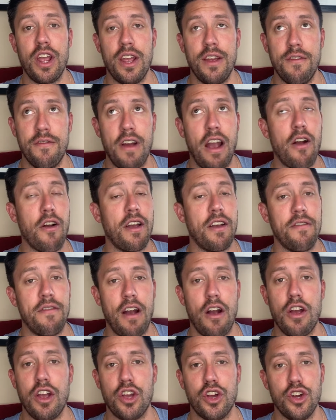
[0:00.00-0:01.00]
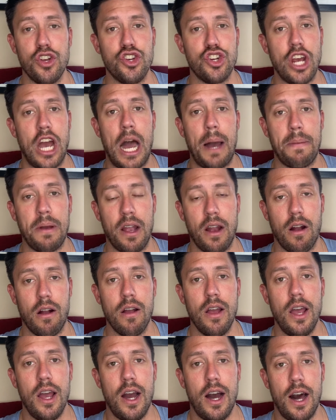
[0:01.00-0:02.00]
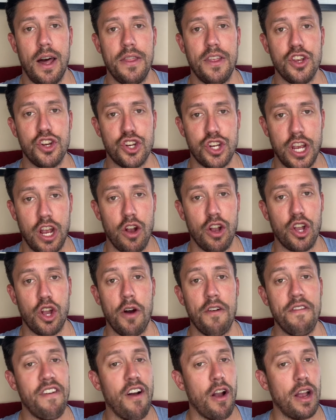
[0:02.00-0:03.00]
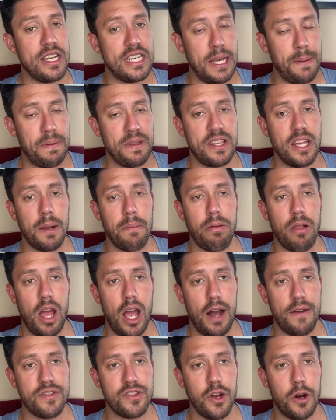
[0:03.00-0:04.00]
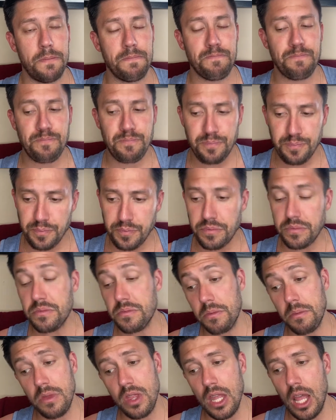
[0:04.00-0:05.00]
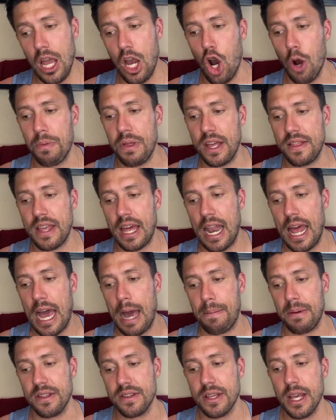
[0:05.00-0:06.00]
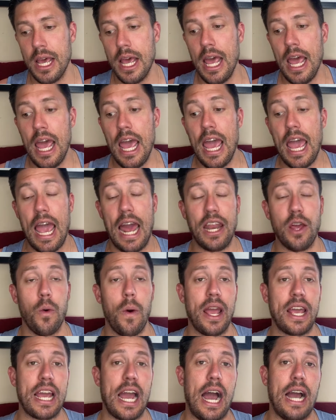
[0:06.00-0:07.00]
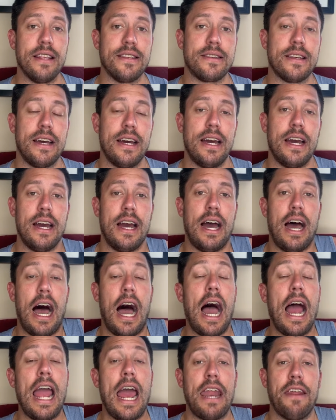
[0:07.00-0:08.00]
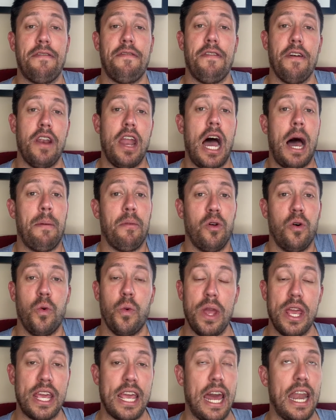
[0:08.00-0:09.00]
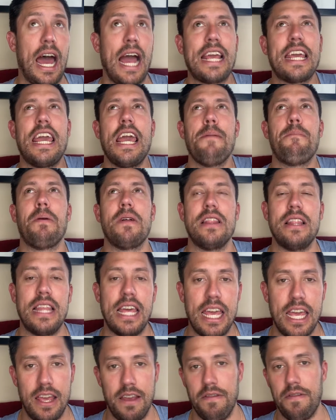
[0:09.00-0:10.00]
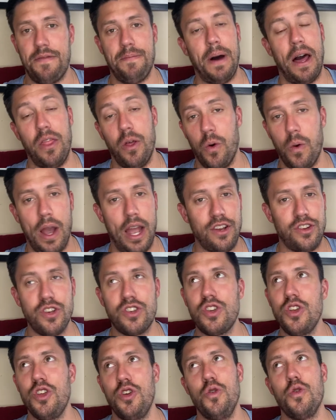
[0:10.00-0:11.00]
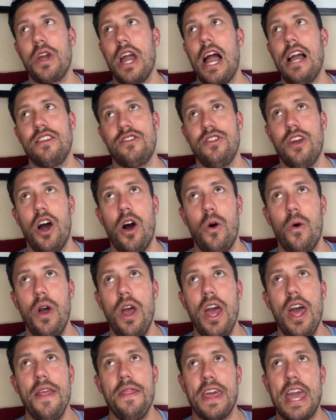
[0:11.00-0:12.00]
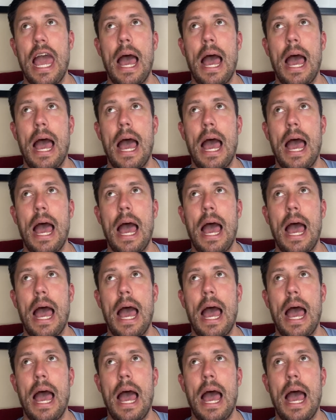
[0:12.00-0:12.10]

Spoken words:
very good job here this year and go very deep into the playoffs. So hope that happens. Anyway, guys, I had a phenomenal weekend. I can't believe, by the way, just so you guys know, the